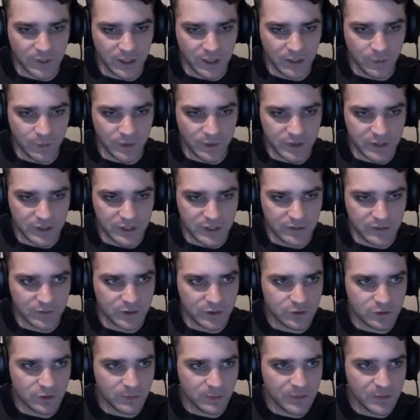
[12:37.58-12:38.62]
we just have to
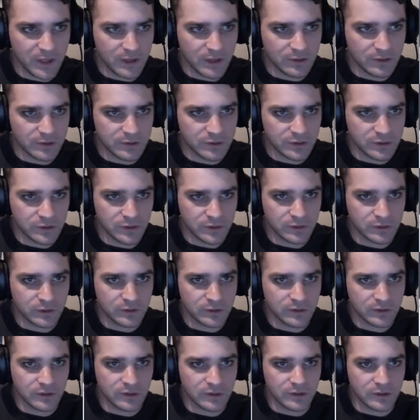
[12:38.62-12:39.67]
drop that onto,
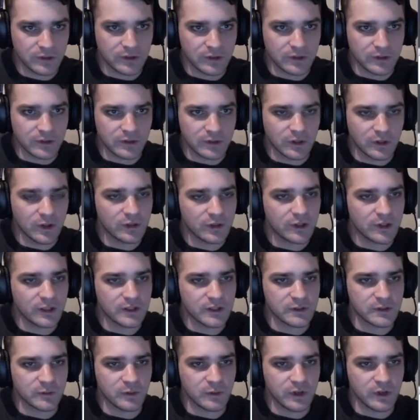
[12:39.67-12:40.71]
no, that
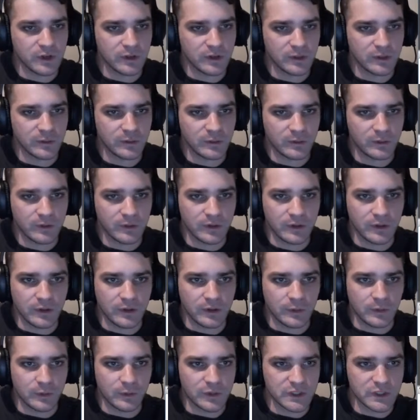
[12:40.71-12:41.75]
doesn't work.
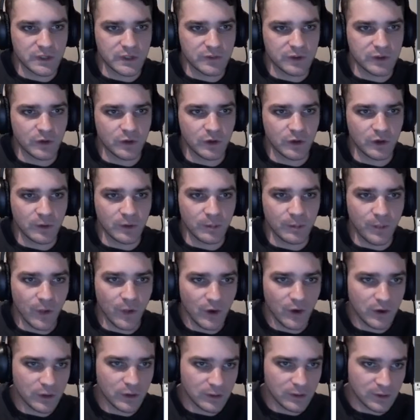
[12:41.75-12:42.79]
We just have to go to the
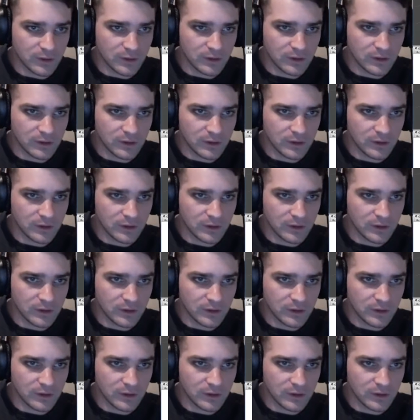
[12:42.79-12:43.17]
model.